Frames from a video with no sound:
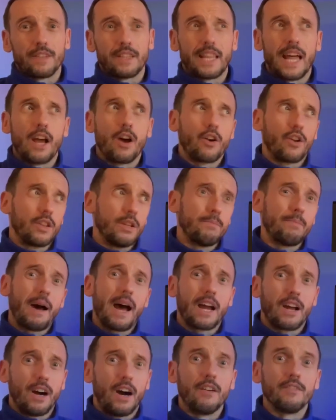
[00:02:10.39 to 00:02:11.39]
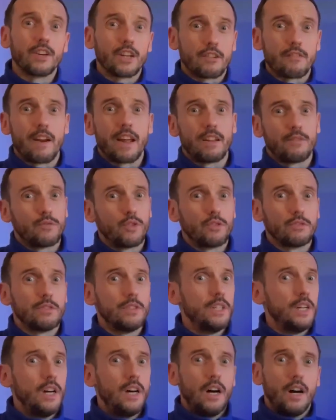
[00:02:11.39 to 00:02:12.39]
They are on the back of a great run
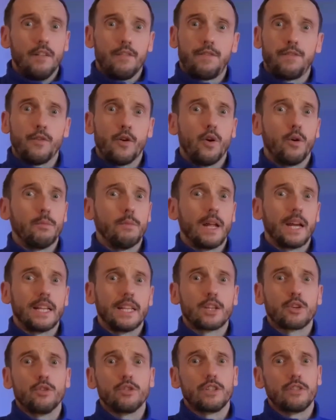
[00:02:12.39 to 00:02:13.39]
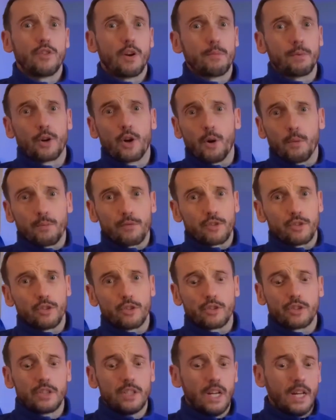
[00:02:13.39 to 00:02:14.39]
of form lately, good Europa Cup
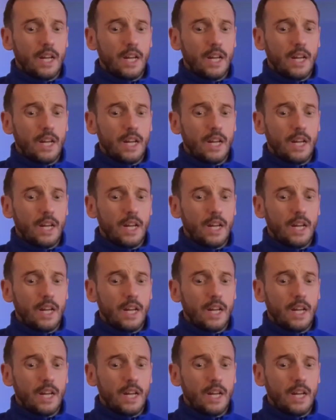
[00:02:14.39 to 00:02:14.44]
results,